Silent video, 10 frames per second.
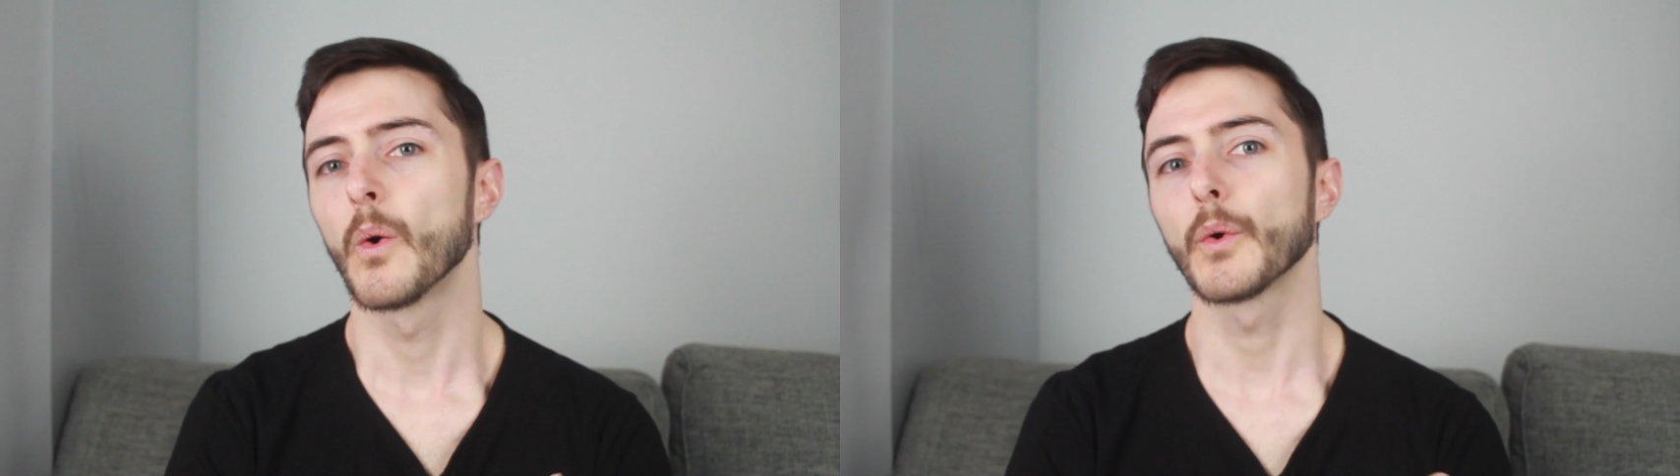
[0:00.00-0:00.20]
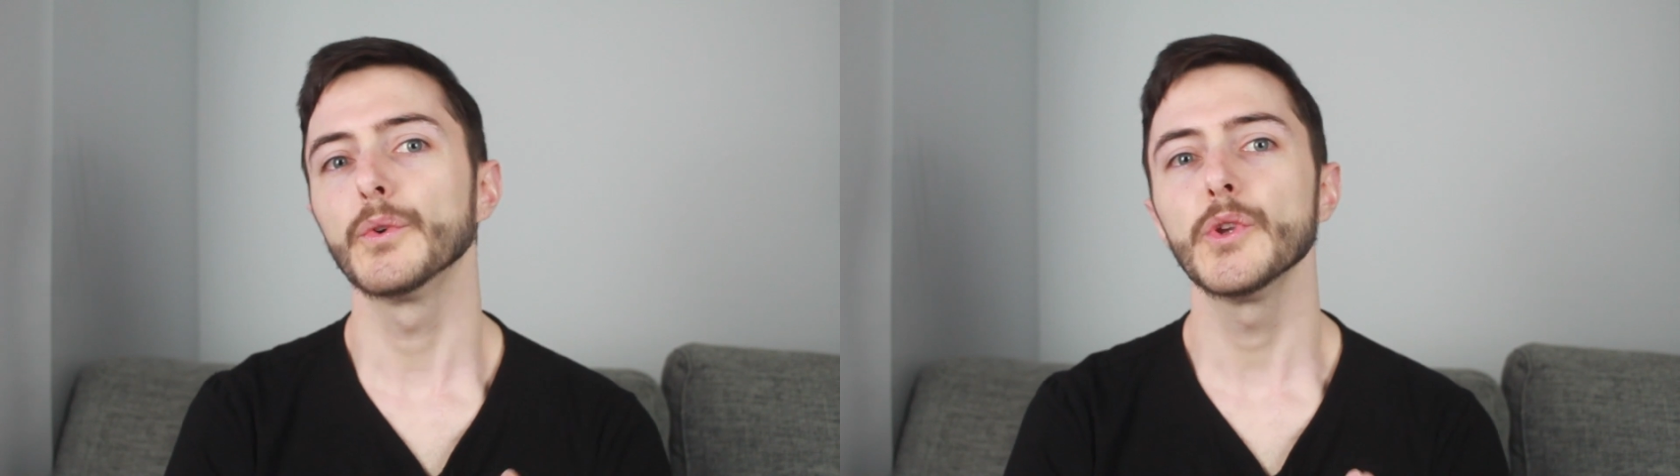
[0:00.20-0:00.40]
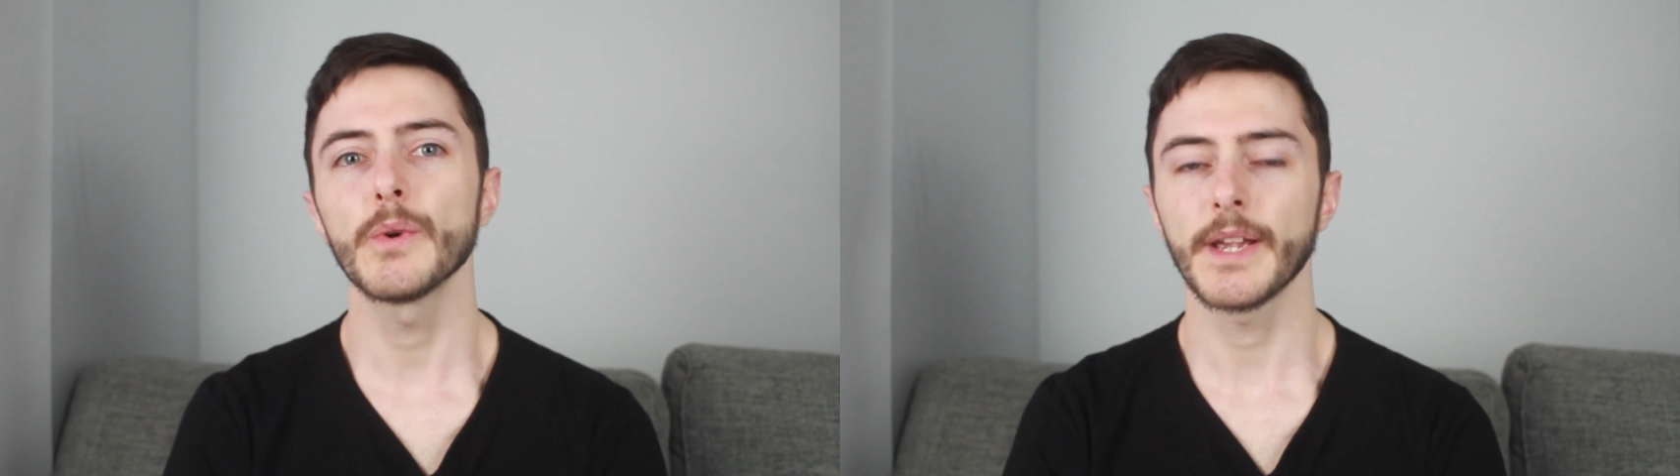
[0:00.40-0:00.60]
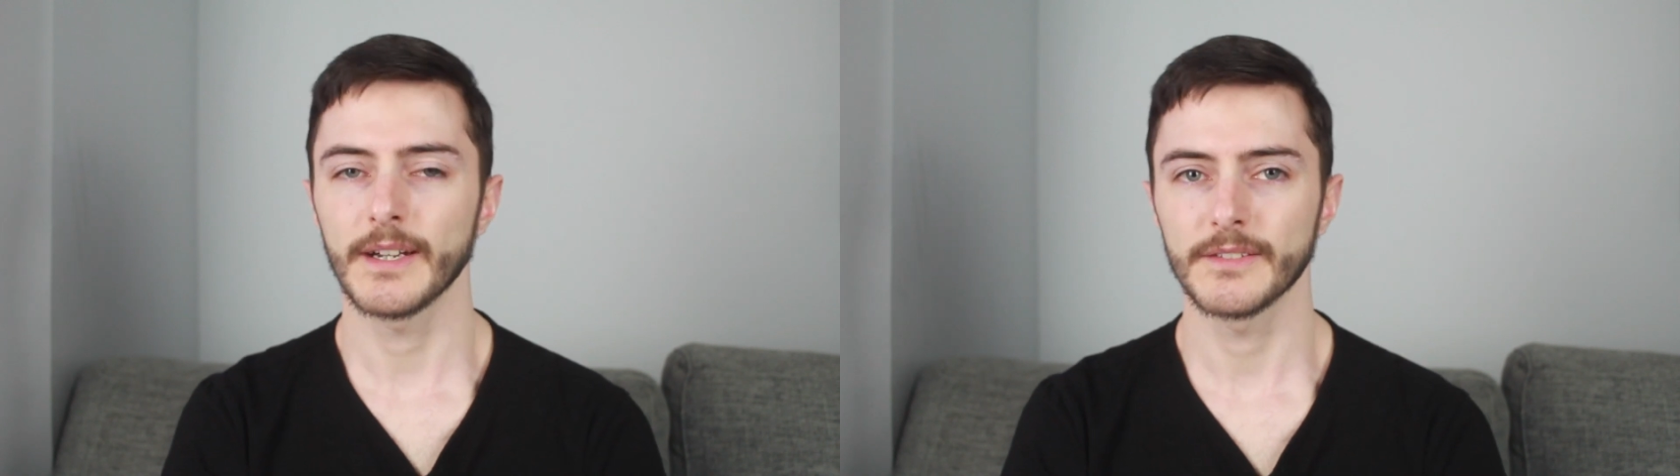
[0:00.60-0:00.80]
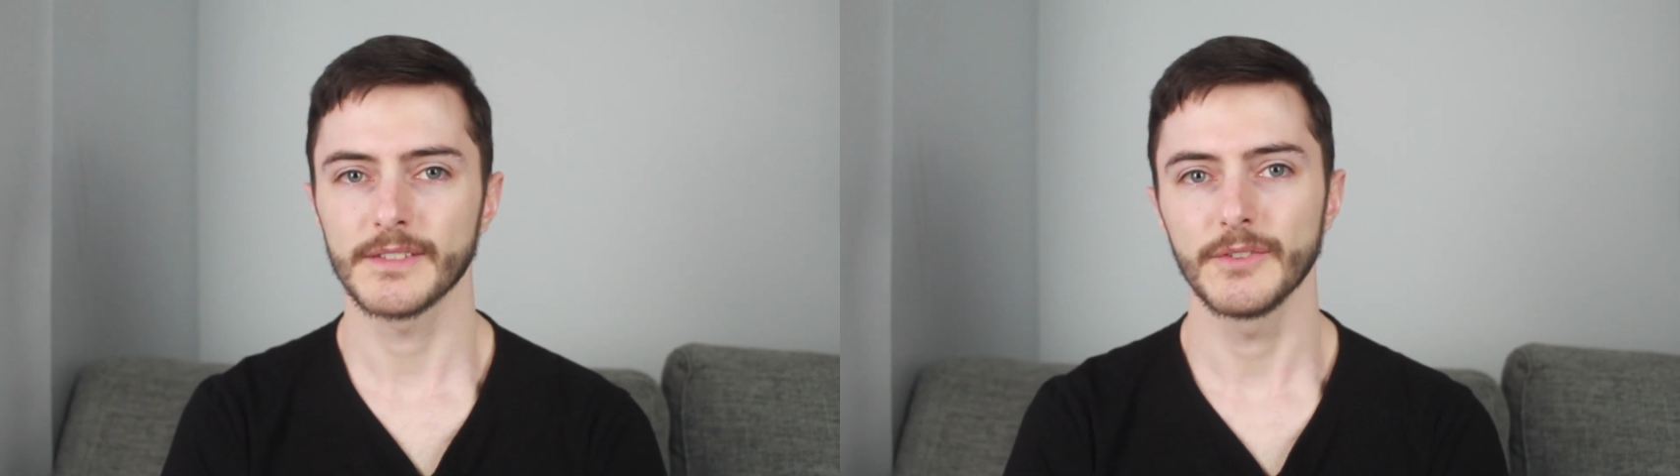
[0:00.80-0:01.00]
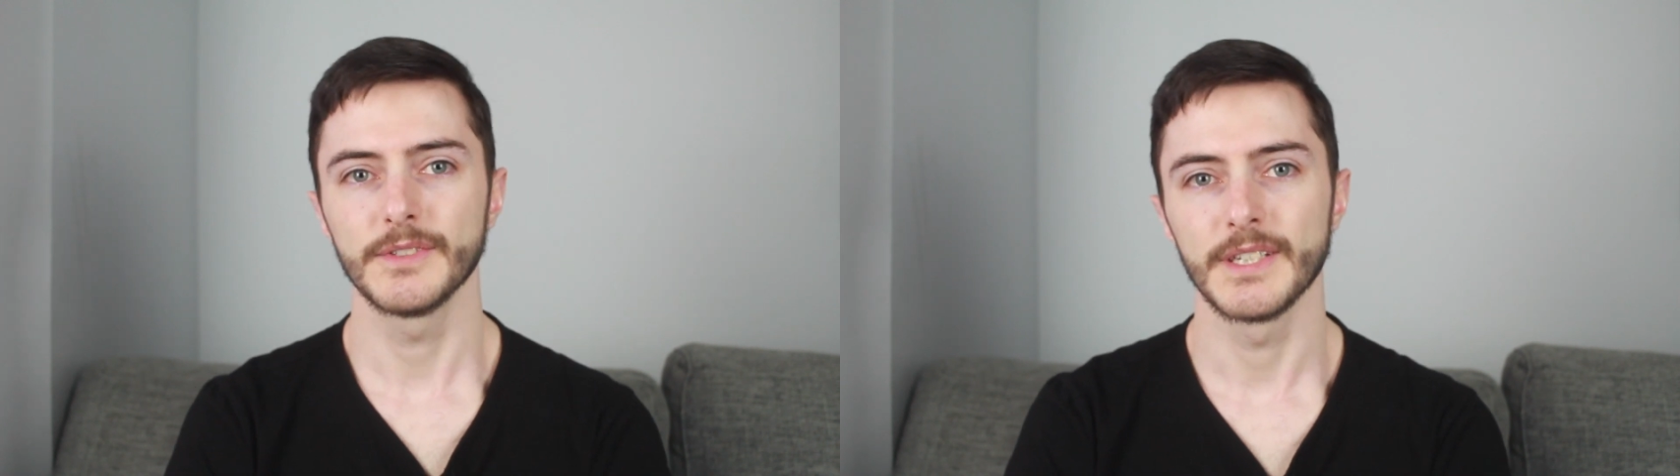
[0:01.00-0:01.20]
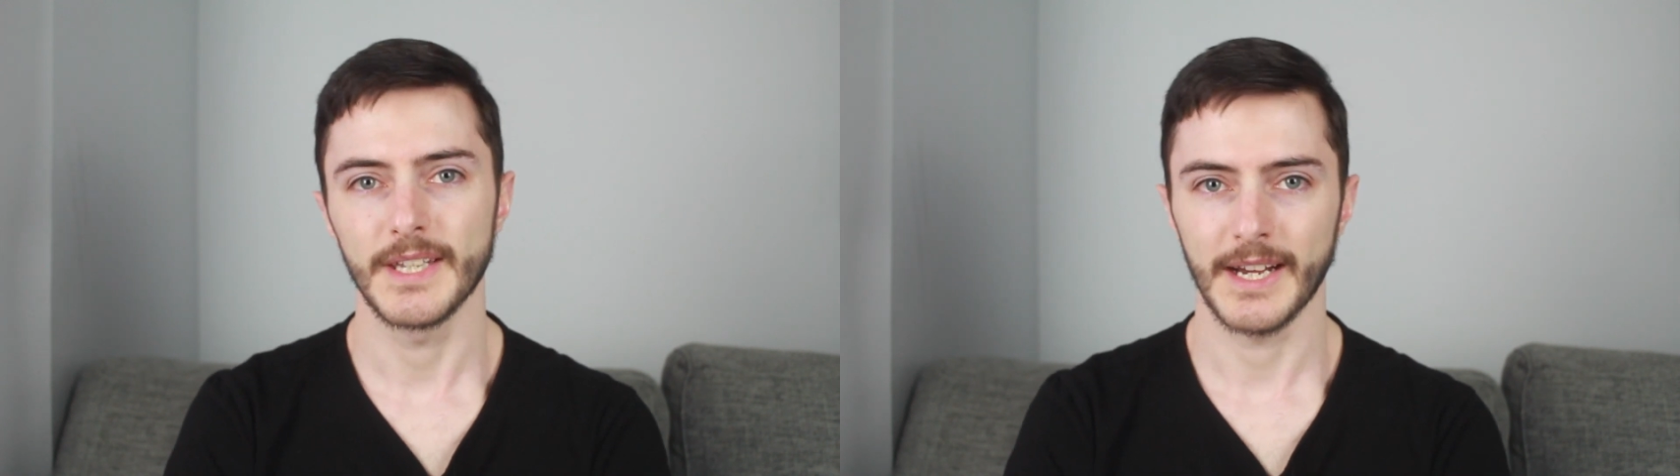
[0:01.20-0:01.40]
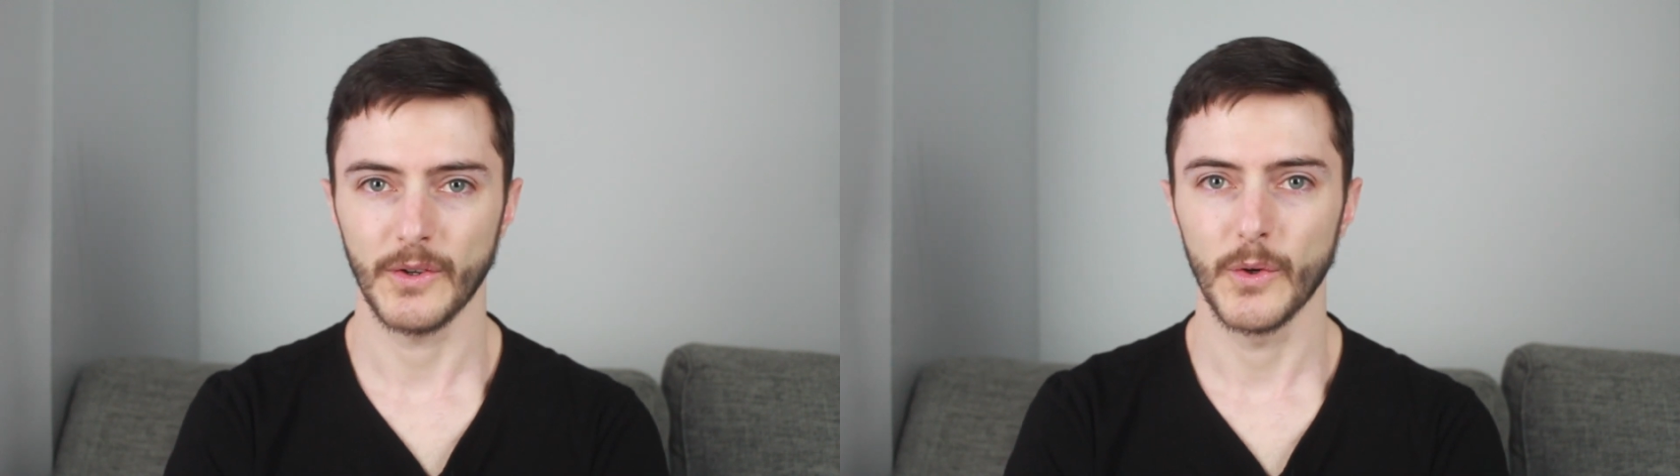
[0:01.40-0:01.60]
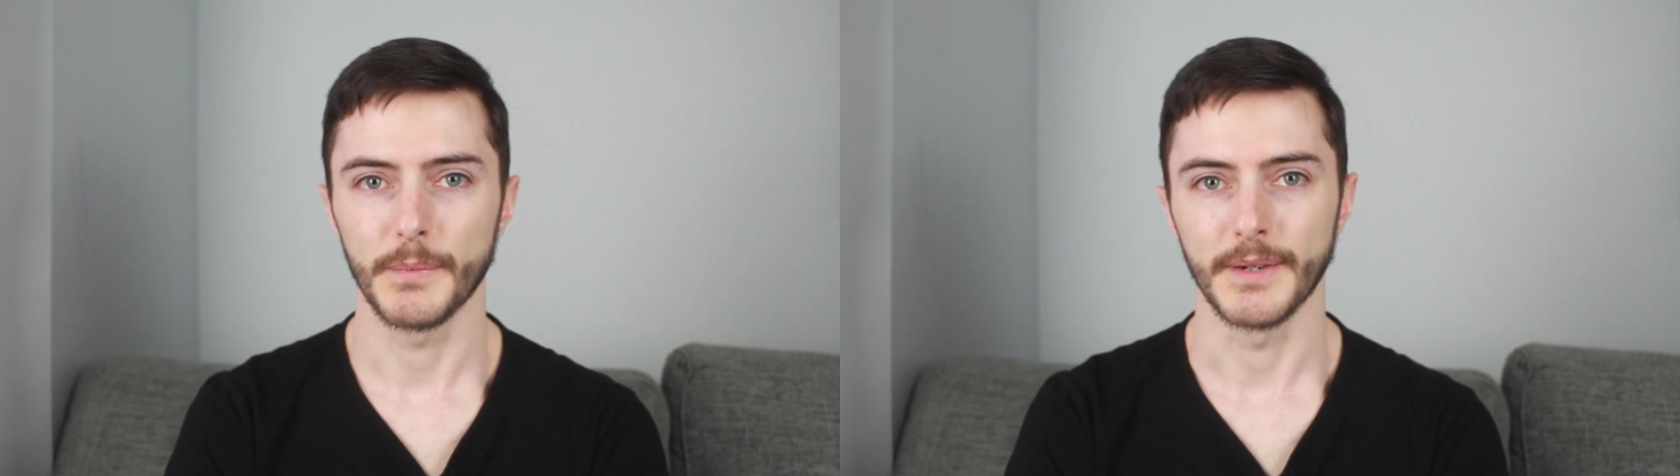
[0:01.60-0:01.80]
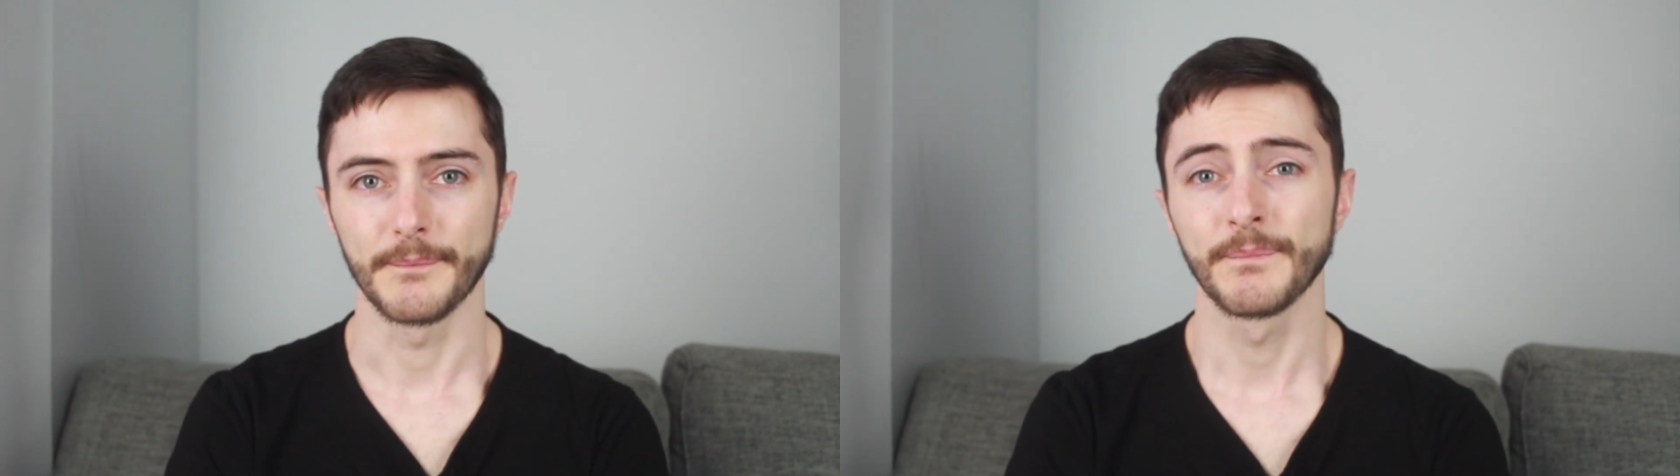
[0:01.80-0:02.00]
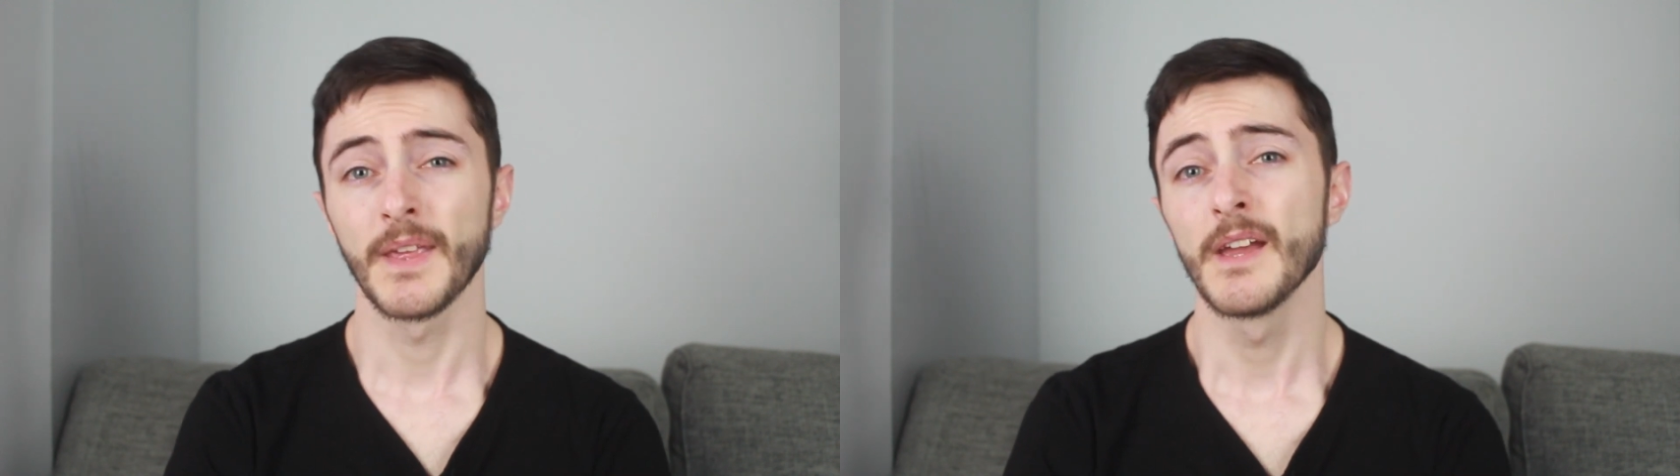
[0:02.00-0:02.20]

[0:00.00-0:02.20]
or new accounts that you did not open.